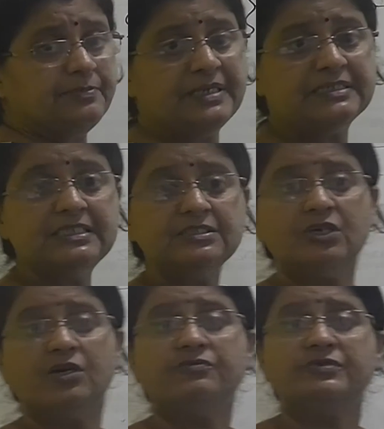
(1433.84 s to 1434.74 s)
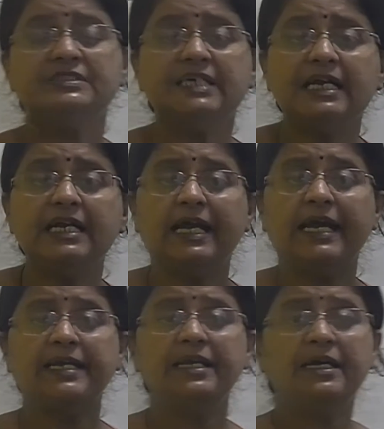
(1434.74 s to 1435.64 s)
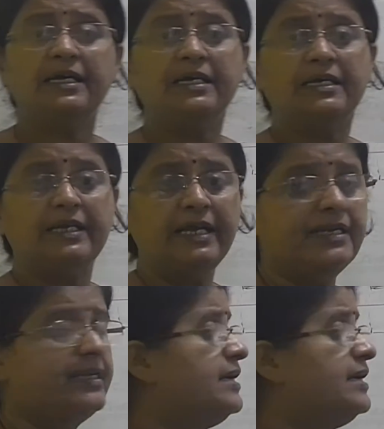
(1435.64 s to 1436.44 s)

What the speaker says: presence of Z line, right?